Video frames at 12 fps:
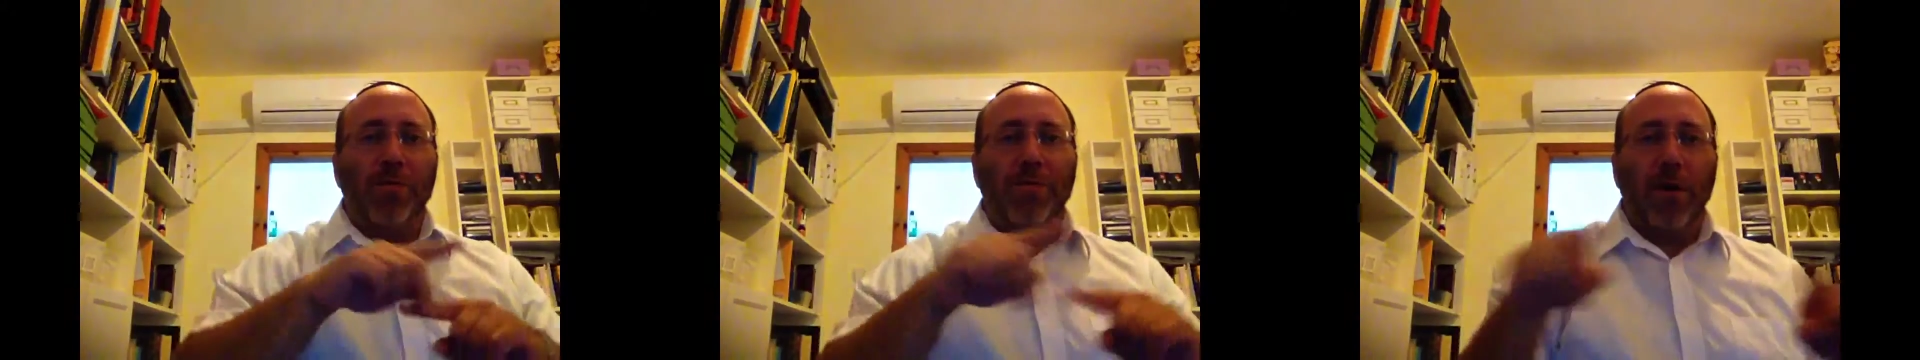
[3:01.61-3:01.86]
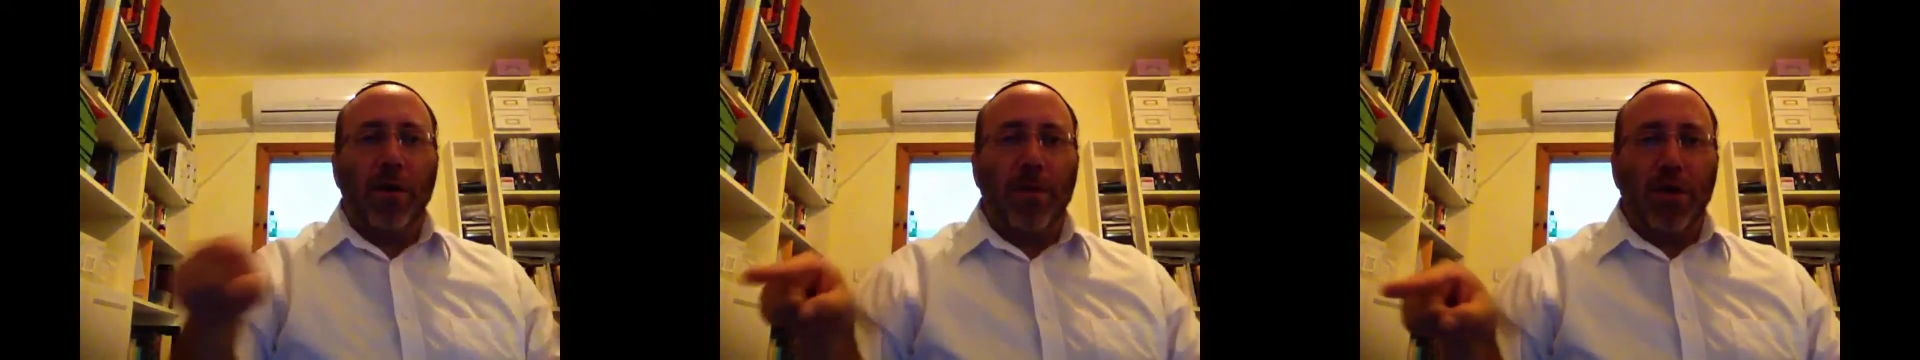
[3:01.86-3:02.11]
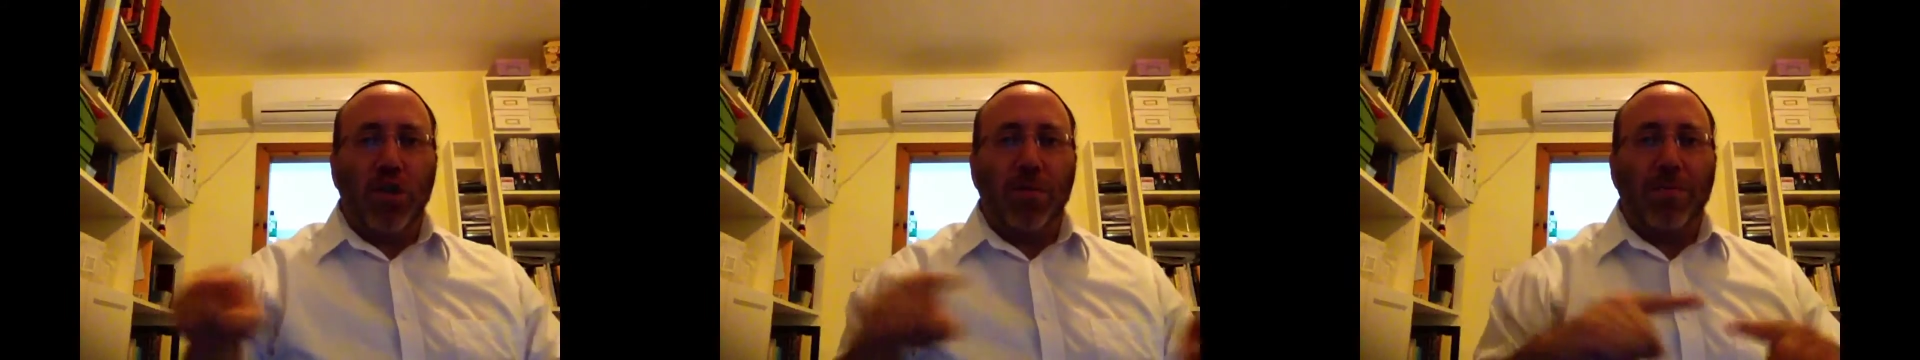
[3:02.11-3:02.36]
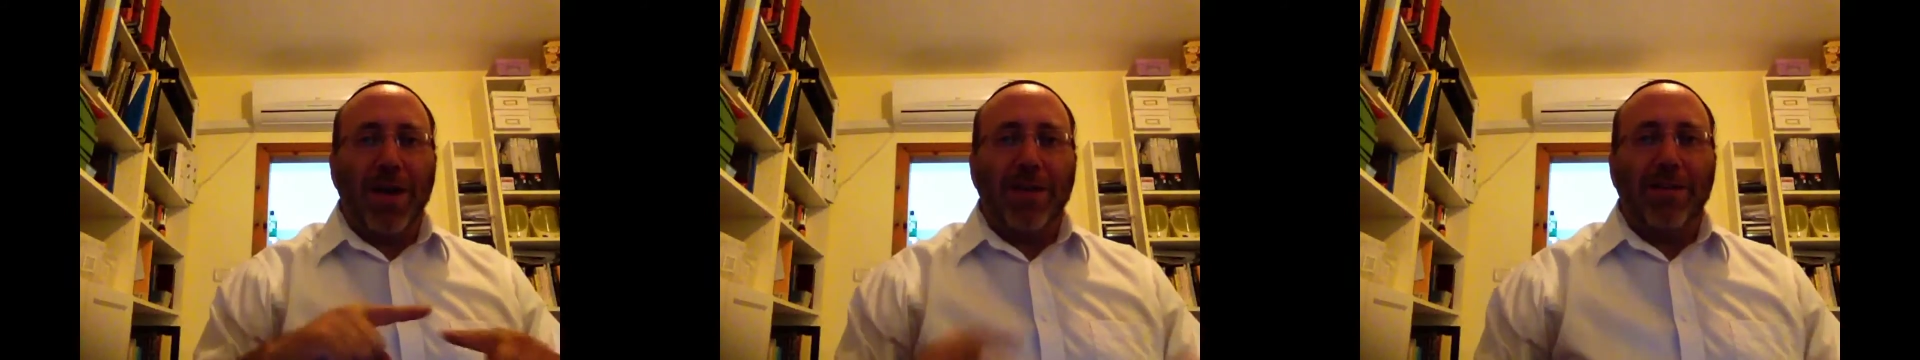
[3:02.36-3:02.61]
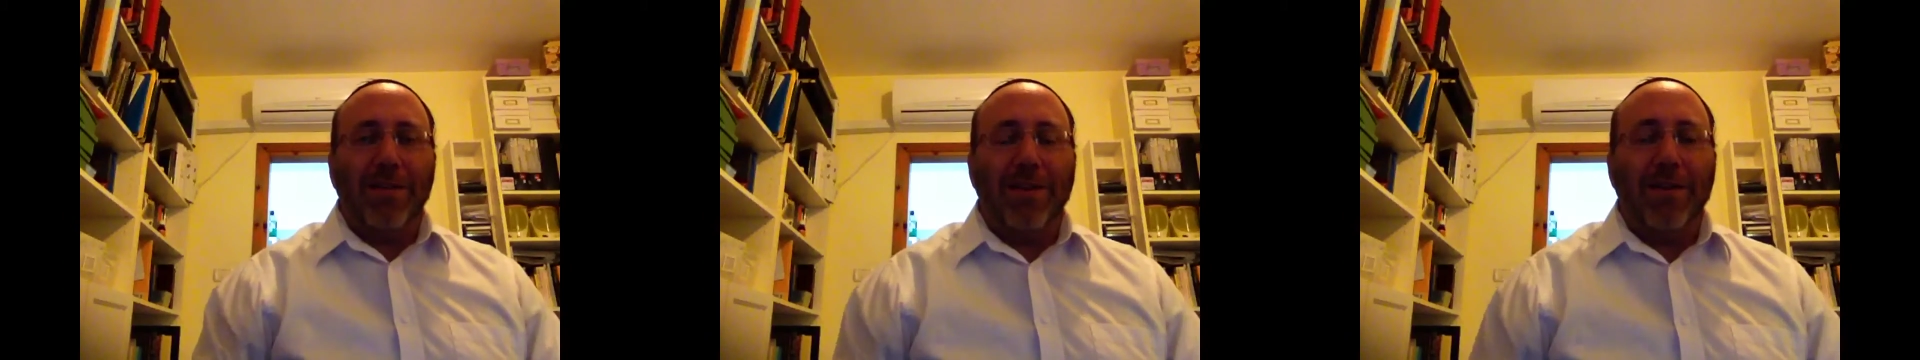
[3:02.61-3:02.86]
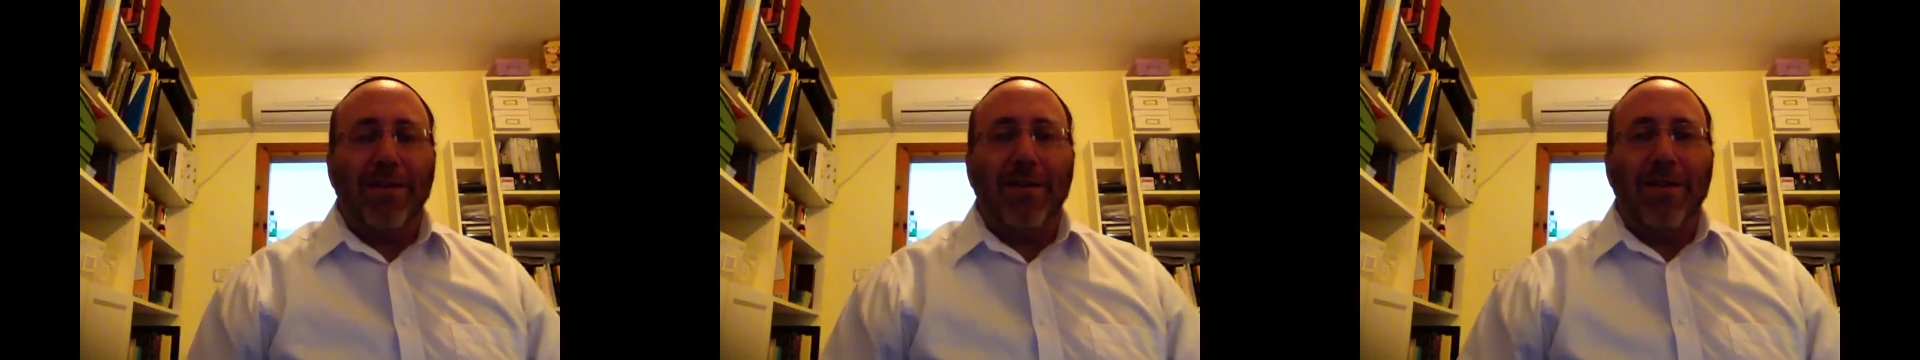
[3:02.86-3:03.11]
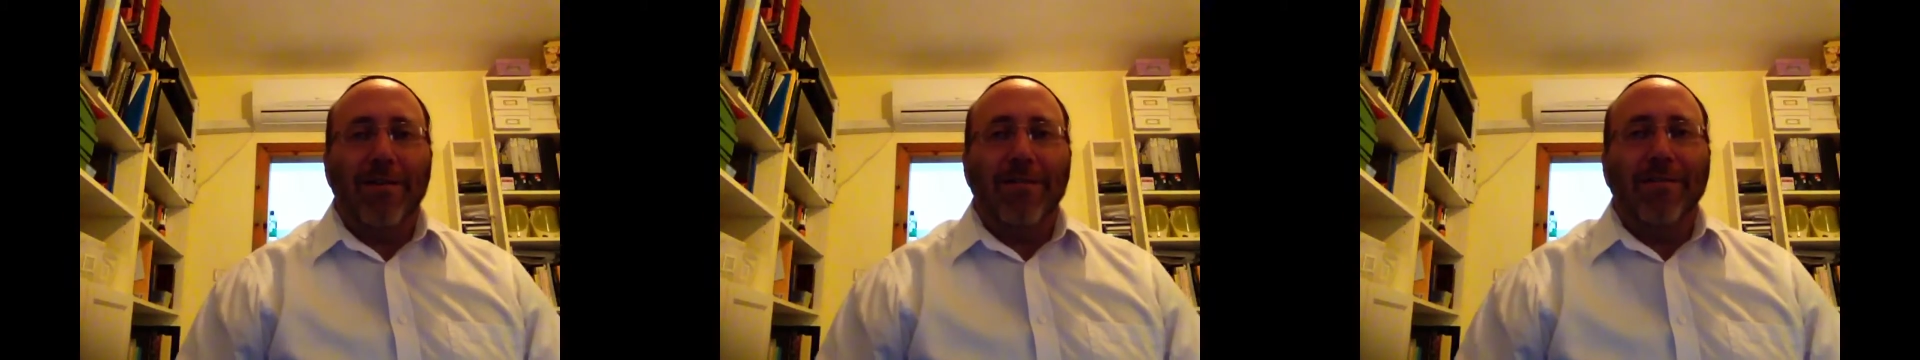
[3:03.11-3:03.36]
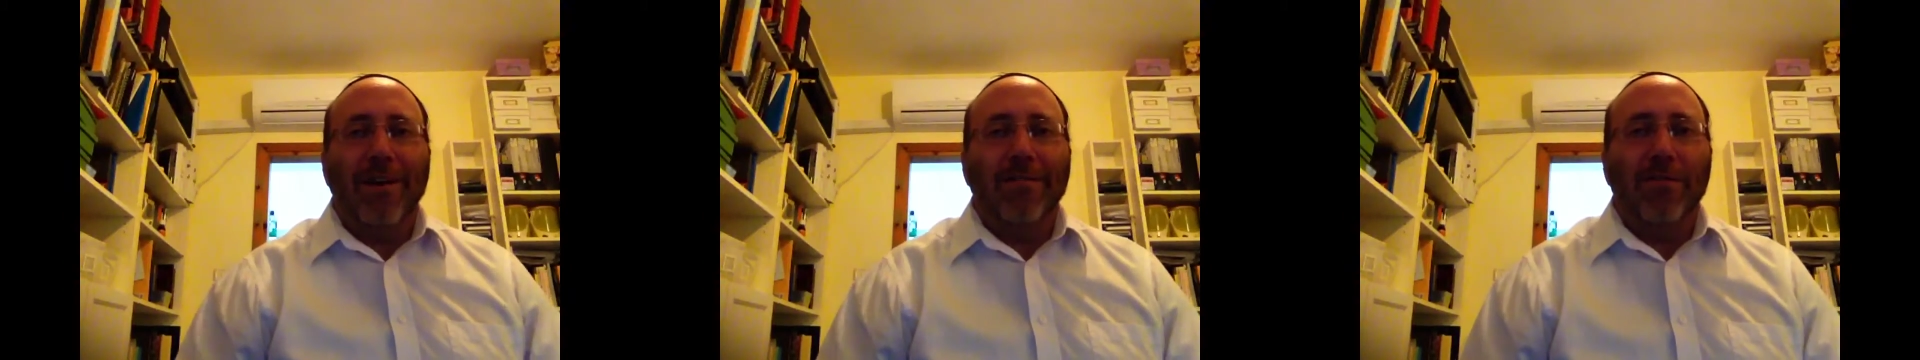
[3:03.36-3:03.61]
is very much dependent on our
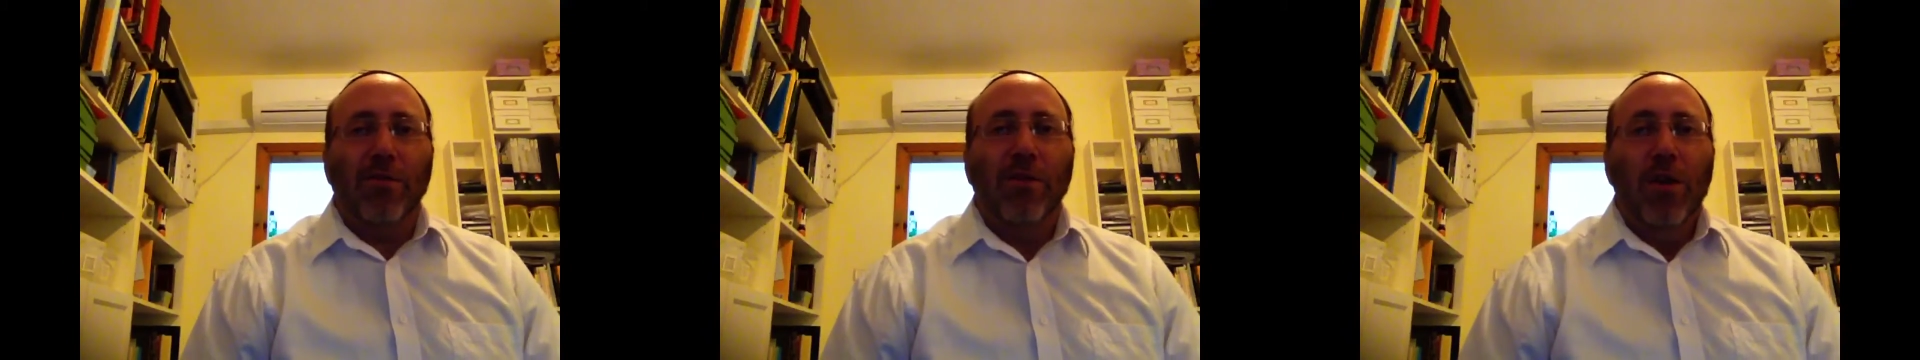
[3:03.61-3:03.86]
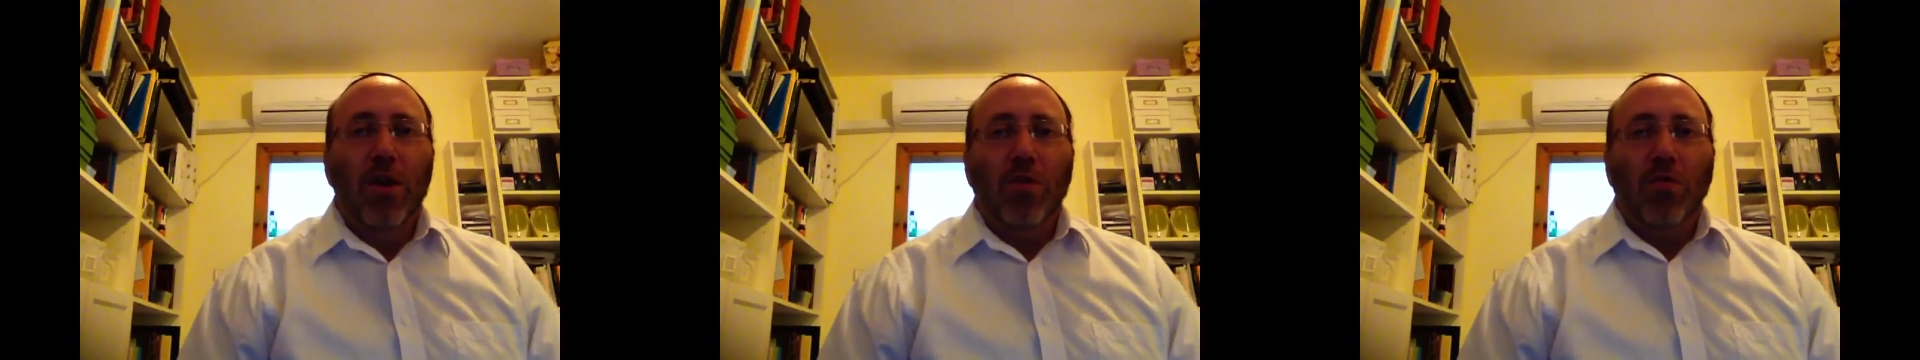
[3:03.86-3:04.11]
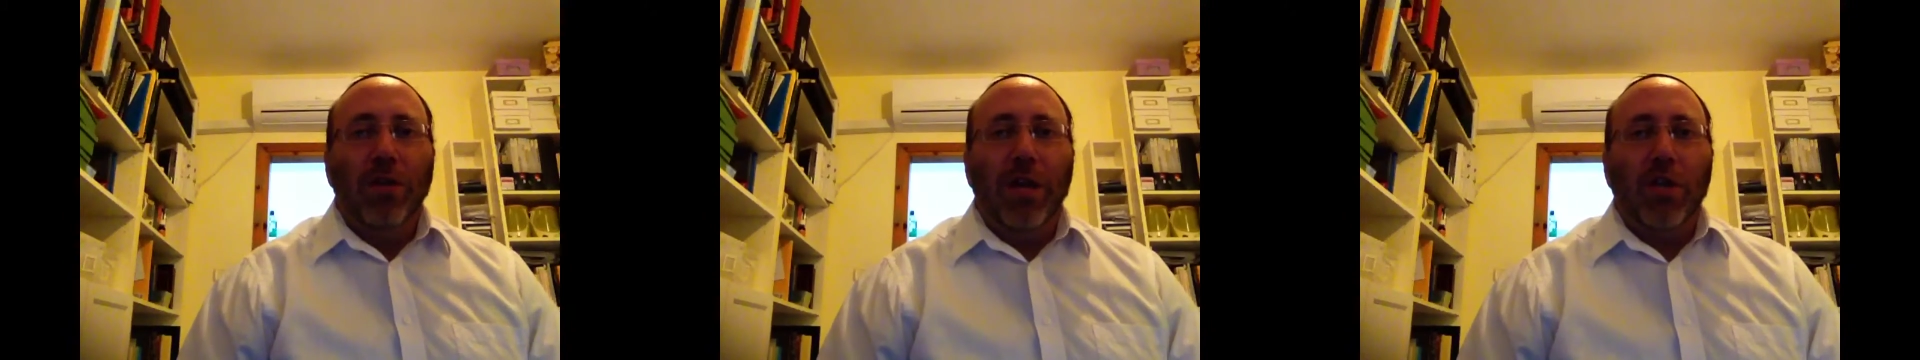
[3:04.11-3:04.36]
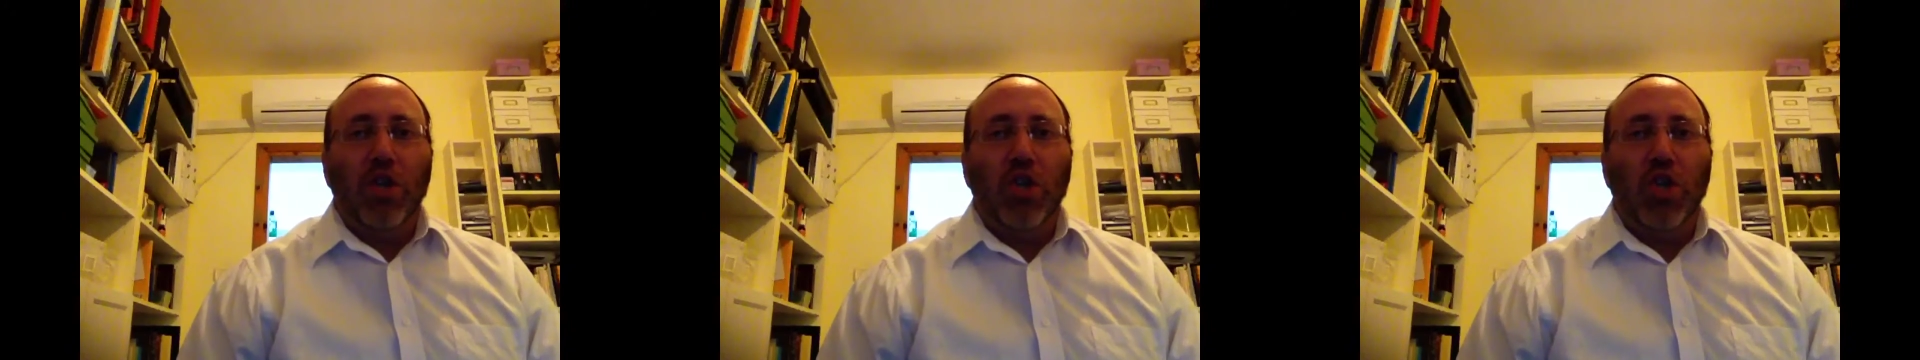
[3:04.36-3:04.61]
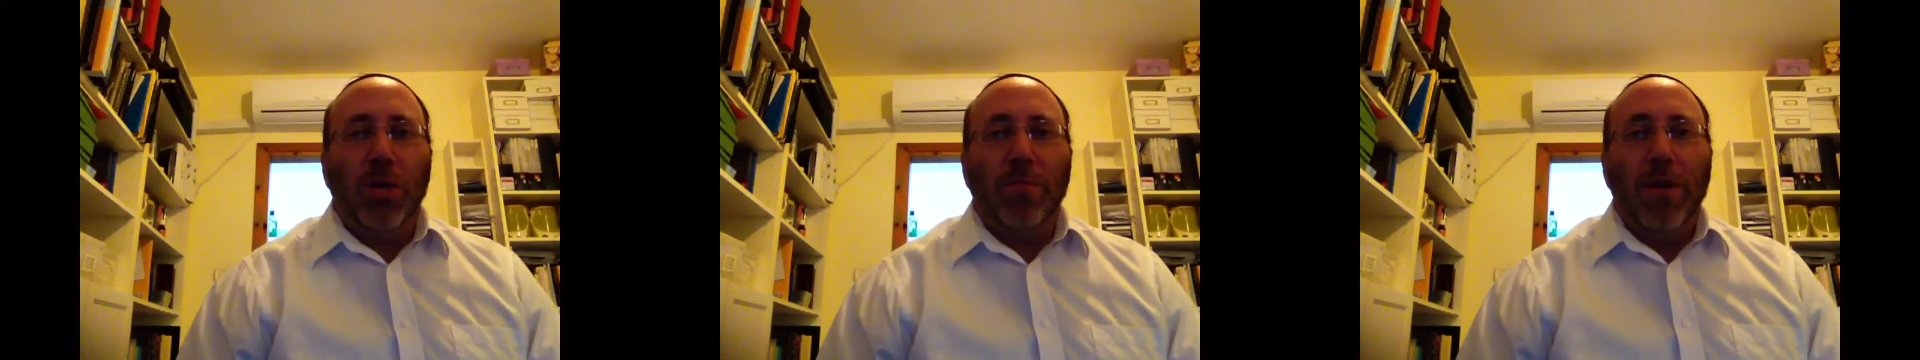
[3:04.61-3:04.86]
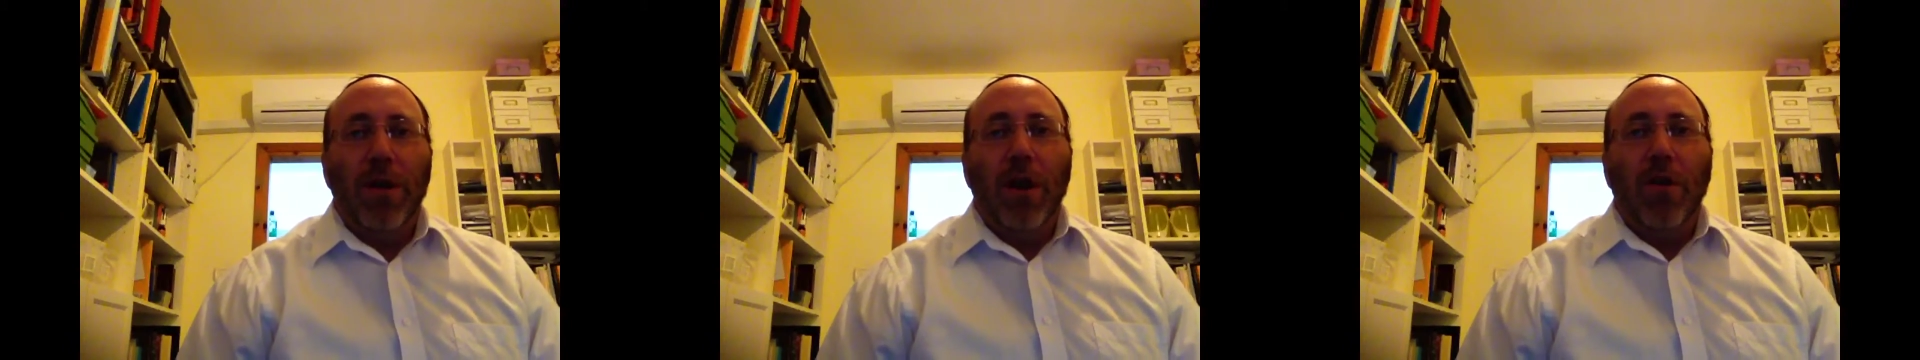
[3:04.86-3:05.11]
horizontal relationship.